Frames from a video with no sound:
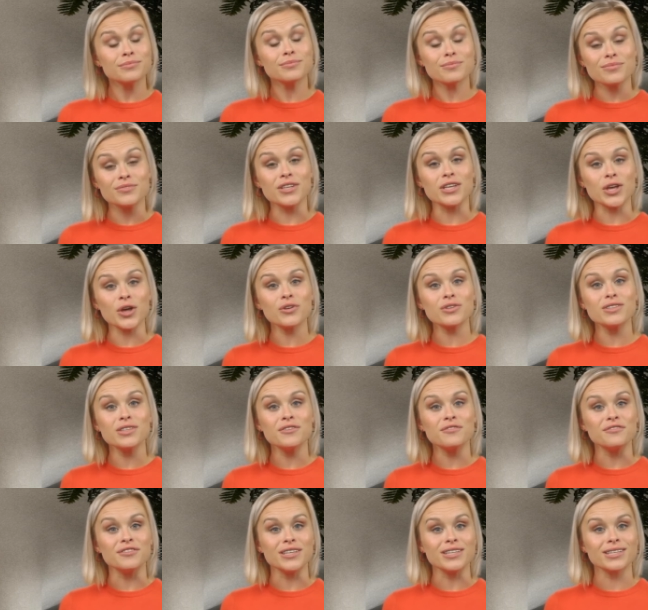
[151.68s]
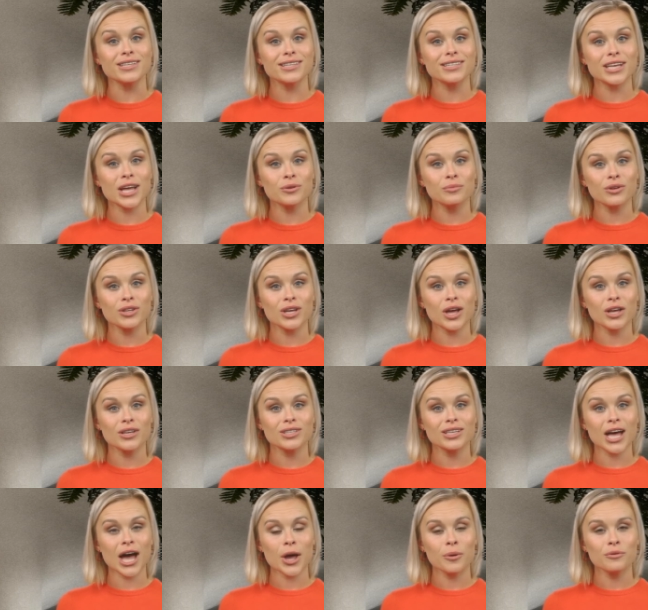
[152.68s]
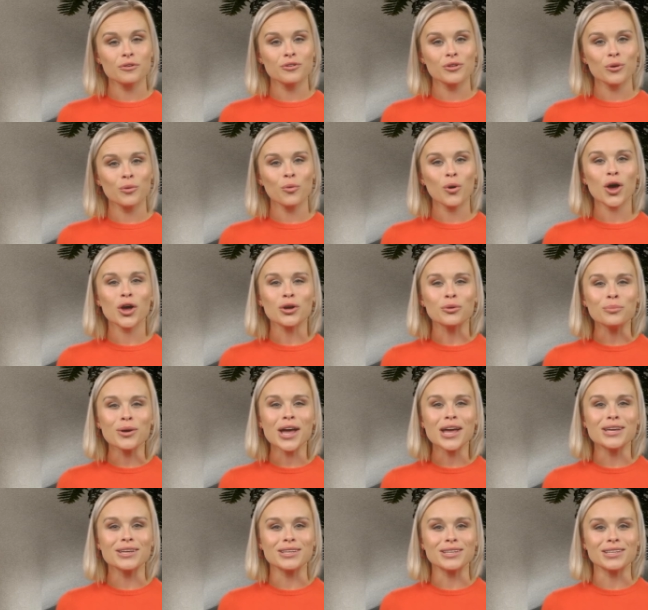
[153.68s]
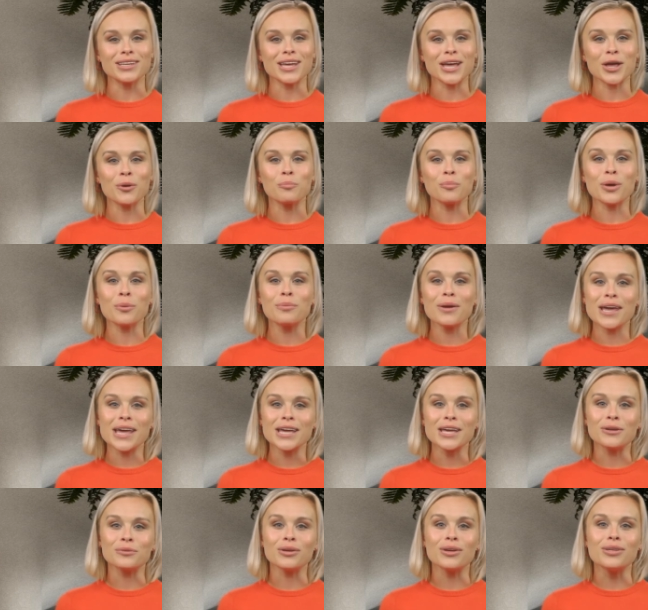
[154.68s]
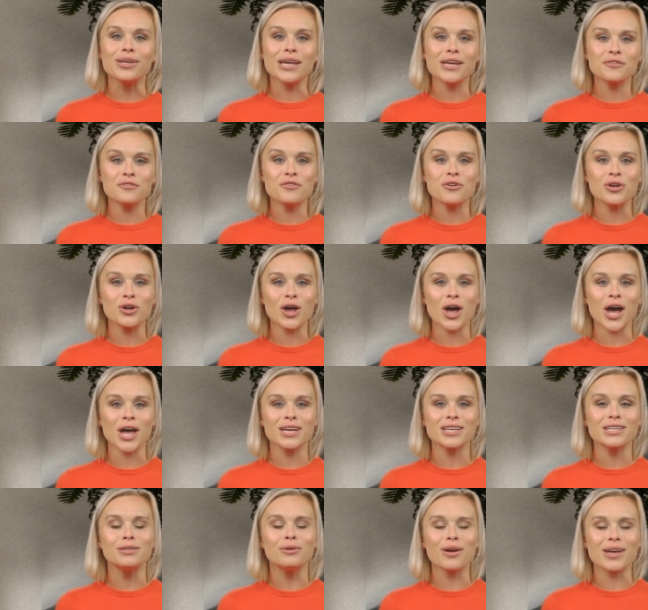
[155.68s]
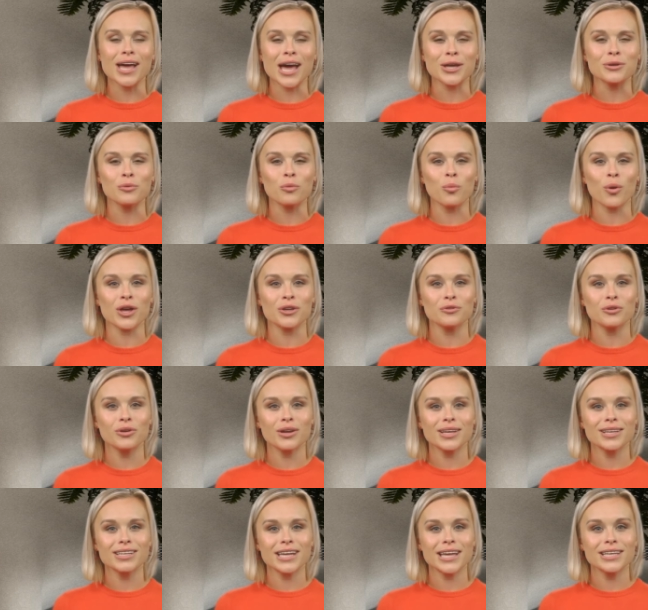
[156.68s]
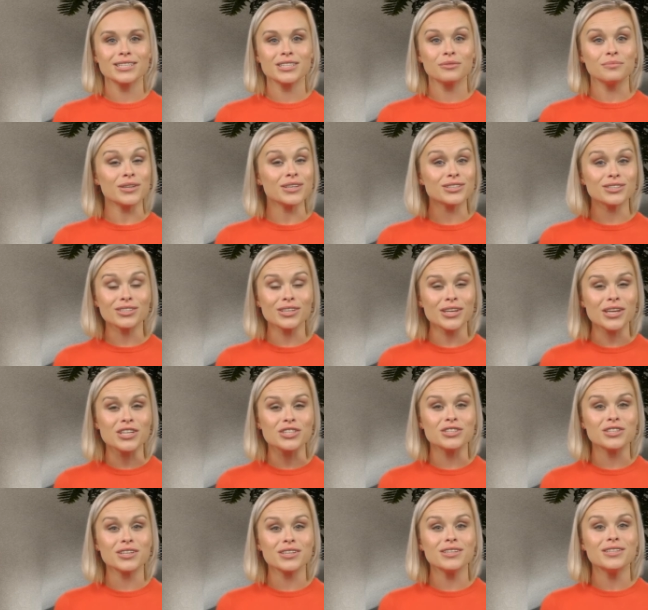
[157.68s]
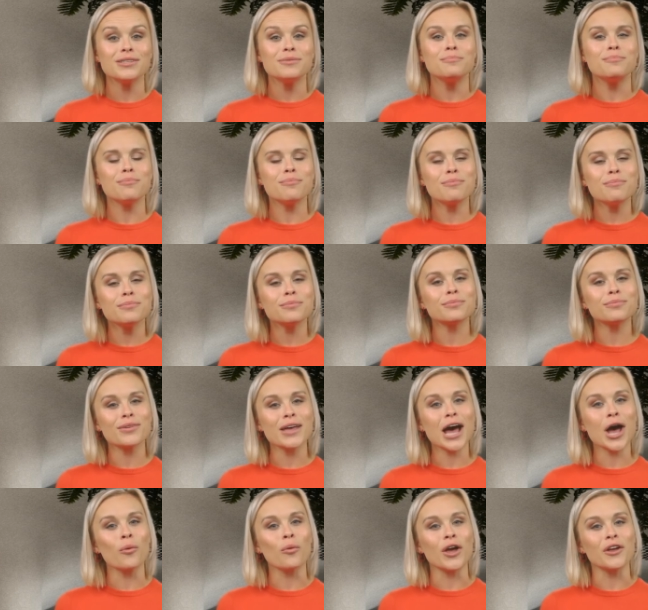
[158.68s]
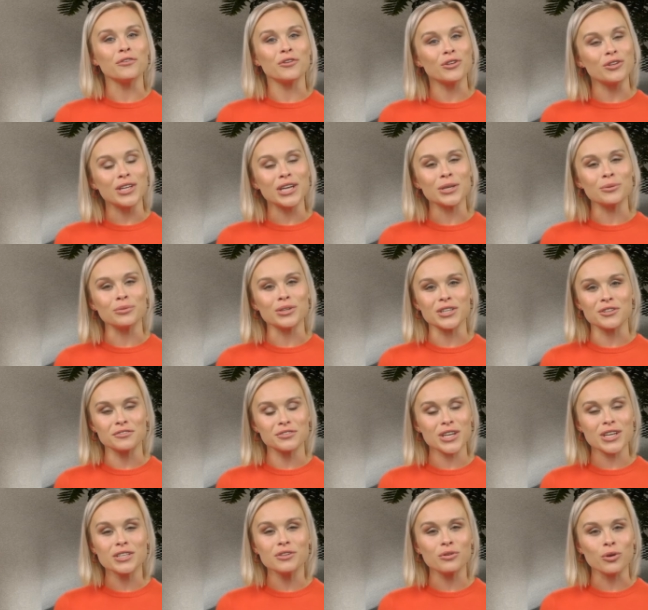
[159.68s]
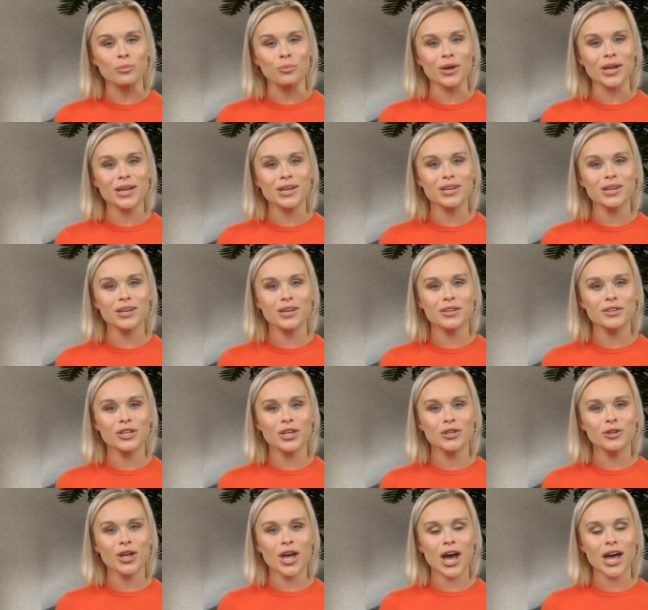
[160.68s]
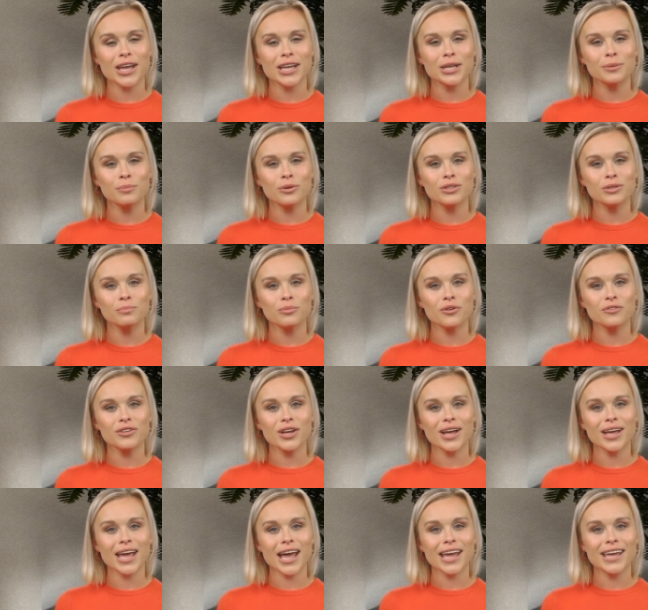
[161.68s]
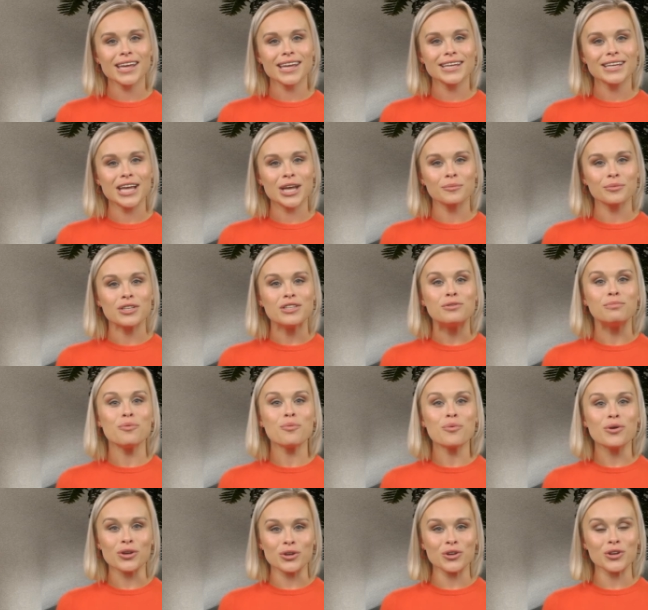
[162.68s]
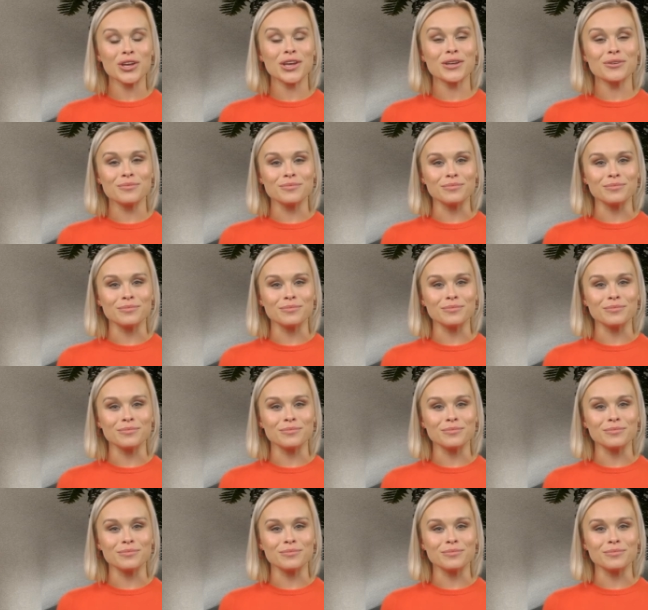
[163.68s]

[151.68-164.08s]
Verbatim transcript: They also fit snugly on top of your water pipes, eliminating the need for costly and labor-intensive installations. However, in the event of a leak, they are unable to prevent any damage from occurring.